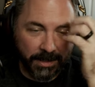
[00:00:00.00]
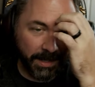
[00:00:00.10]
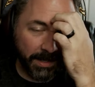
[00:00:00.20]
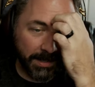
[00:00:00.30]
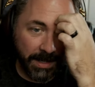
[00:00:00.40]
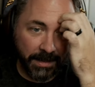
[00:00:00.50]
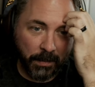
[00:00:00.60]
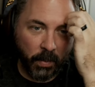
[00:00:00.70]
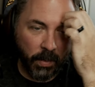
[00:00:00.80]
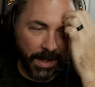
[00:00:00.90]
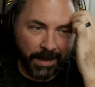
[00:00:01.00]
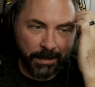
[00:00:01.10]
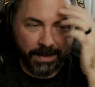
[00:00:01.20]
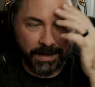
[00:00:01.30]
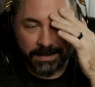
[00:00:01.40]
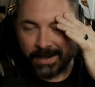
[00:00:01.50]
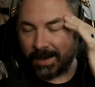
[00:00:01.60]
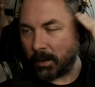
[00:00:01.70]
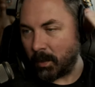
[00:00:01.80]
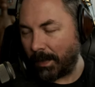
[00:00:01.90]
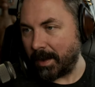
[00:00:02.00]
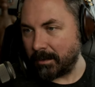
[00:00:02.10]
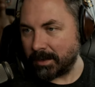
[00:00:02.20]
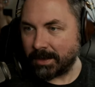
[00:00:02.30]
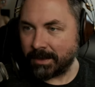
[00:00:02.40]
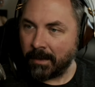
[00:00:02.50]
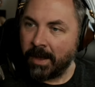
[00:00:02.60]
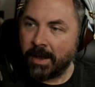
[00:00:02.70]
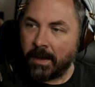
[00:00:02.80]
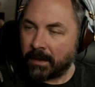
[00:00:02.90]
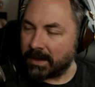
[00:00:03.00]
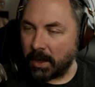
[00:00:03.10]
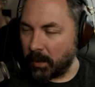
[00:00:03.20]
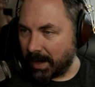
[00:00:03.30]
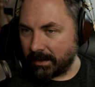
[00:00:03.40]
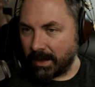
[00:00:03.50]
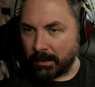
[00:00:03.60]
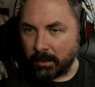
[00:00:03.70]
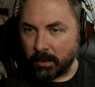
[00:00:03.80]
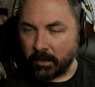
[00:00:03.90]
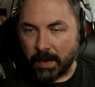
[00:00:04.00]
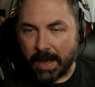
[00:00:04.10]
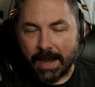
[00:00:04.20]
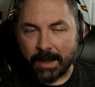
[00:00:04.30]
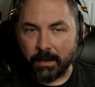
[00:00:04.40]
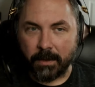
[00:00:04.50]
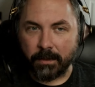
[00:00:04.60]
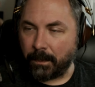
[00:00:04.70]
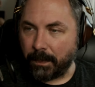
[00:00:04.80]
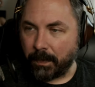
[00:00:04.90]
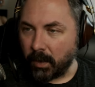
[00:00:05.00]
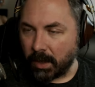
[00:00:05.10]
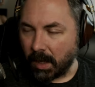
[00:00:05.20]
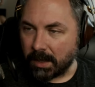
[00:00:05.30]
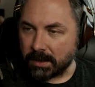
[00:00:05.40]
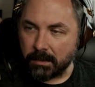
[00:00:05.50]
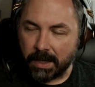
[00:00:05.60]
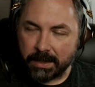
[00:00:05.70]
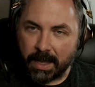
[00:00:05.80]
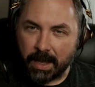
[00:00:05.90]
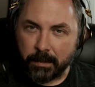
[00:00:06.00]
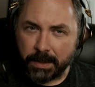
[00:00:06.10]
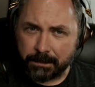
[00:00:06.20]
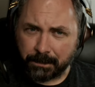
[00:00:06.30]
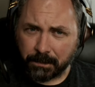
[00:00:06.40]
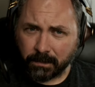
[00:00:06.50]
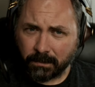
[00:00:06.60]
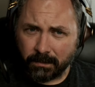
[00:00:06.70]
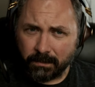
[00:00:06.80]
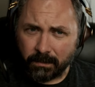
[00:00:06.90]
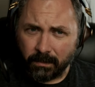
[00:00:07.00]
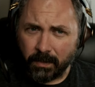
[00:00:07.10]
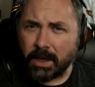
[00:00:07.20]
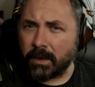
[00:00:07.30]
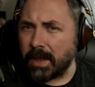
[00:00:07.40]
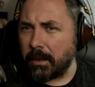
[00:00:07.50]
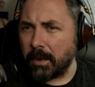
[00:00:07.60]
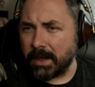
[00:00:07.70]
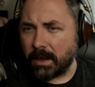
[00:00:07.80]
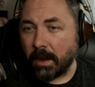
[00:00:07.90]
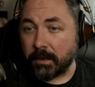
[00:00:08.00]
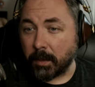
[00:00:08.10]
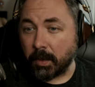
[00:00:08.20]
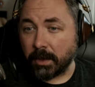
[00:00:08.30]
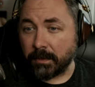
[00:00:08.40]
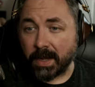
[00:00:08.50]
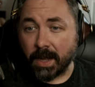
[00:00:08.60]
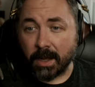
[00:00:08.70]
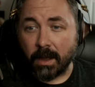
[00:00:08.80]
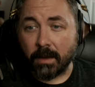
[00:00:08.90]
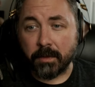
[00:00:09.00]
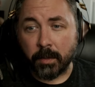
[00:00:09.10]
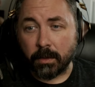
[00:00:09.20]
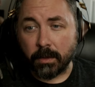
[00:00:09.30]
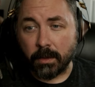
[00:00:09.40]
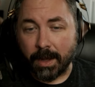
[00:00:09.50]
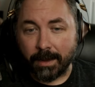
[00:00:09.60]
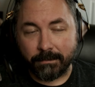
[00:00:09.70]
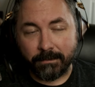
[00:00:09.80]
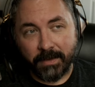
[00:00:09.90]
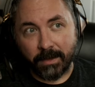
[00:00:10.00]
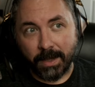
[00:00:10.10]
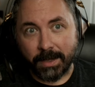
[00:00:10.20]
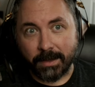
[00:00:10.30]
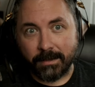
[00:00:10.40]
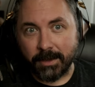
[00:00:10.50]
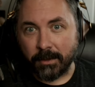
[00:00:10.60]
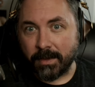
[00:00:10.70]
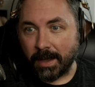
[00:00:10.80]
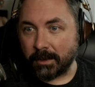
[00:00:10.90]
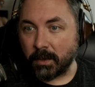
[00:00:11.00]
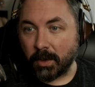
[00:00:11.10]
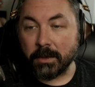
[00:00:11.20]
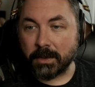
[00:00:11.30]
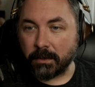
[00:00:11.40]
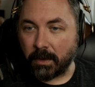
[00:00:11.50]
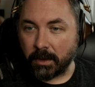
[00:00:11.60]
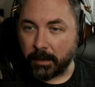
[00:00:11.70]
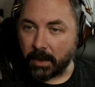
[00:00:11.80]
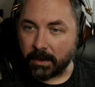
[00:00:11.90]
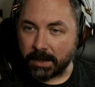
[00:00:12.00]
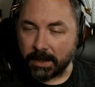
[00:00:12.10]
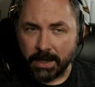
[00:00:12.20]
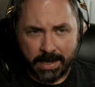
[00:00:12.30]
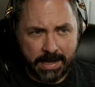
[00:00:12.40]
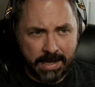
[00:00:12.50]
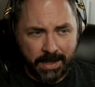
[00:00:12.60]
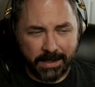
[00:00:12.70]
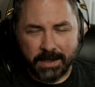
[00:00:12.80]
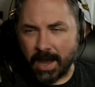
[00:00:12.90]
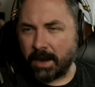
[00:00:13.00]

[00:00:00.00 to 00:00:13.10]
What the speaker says: gonna tell them why, because I didn't want them to, because they would have let me move back. They're really awesome like that. But you know, that would have been comfortable. And if I got comfortable, I felt like, you know, things would also fall apart. Like, that's kind